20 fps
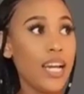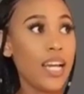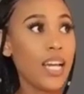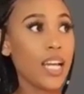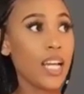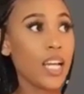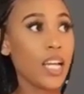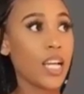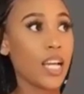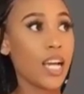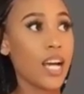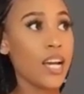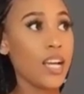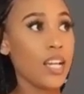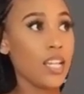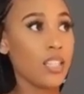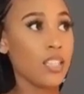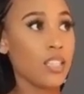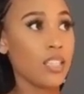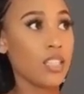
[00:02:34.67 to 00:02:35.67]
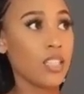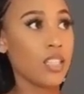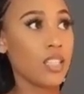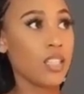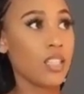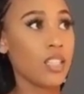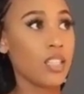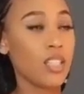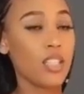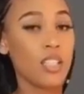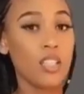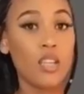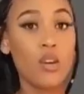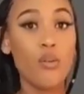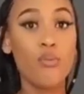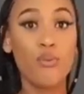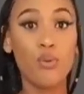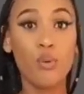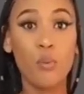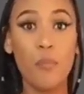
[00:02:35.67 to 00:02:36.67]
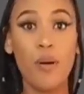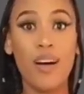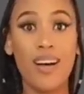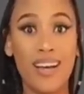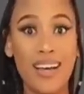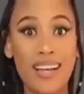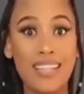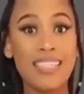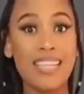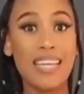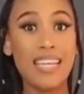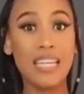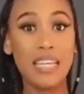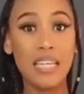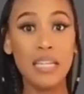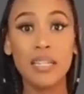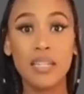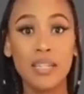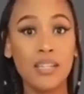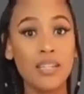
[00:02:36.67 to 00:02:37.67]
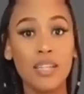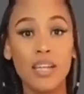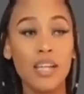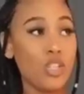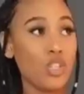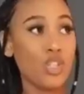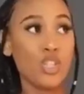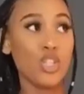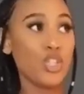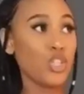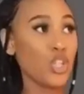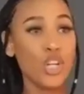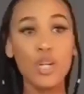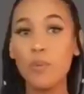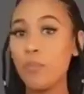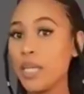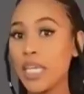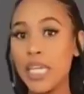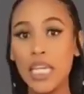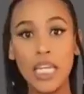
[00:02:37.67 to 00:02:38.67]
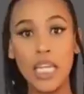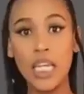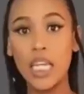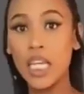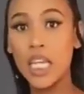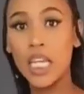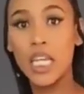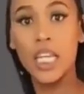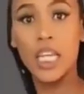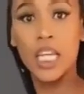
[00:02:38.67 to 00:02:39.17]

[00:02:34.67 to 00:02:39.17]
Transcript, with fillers: Like, guys, your fupa has It's not a bikini.